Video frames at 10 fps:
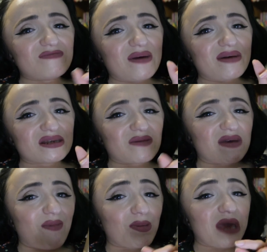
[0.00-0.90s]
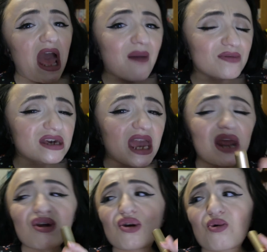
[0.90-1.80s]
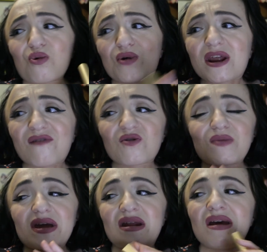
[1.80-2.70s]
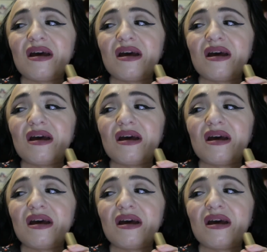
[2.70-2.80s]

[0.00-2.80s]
Maybe it's something about the applicator or whatever, but